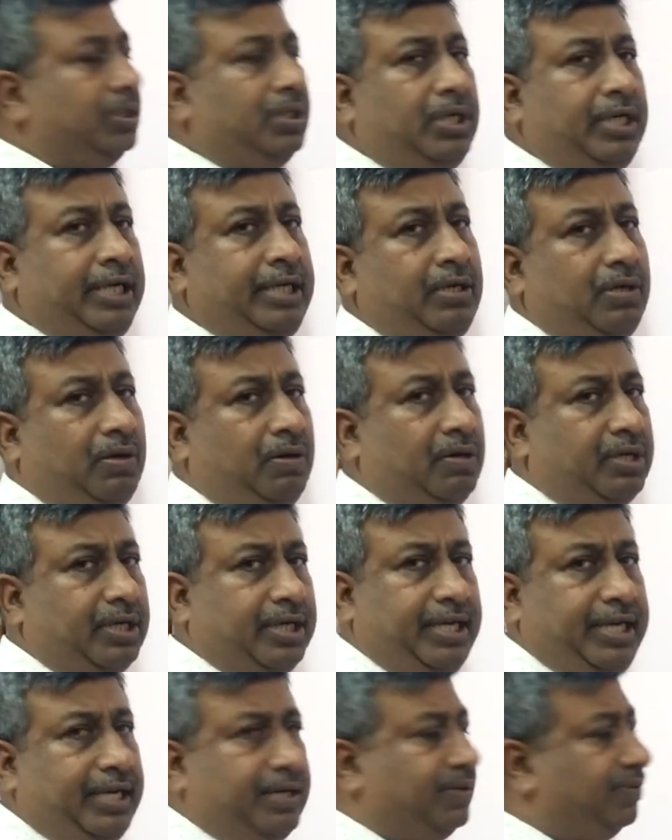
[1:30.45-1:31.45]

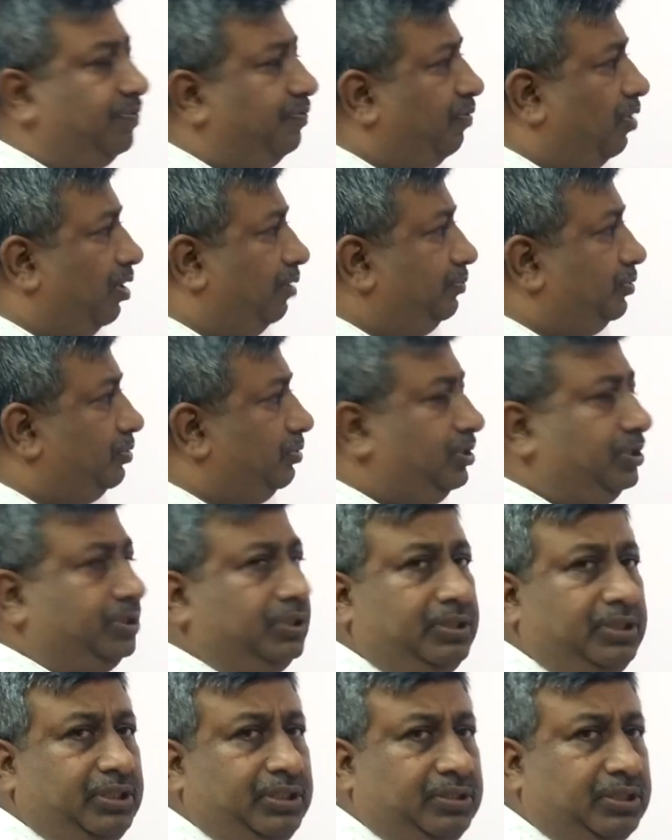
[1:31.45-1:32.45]
inorganic form. So this
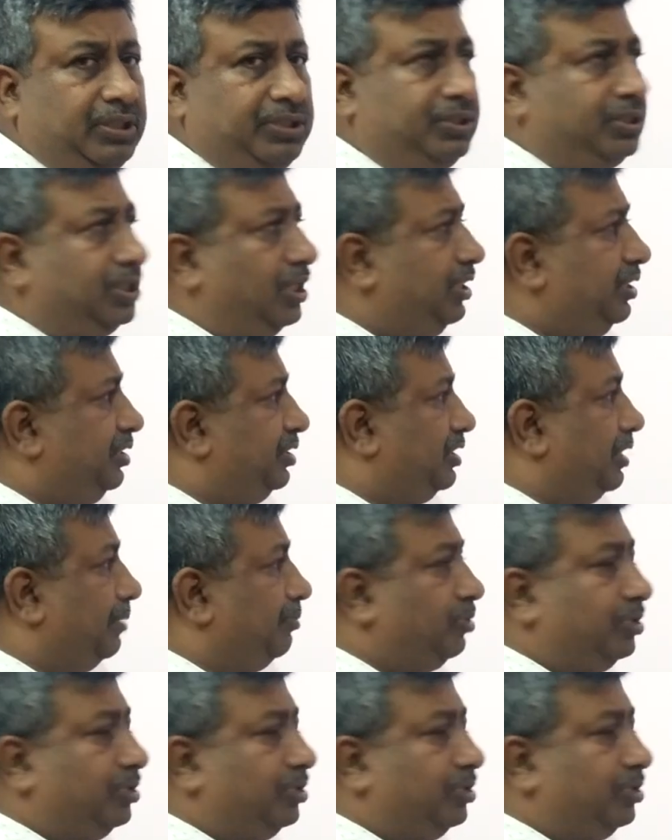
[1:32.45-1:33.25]
is essential step.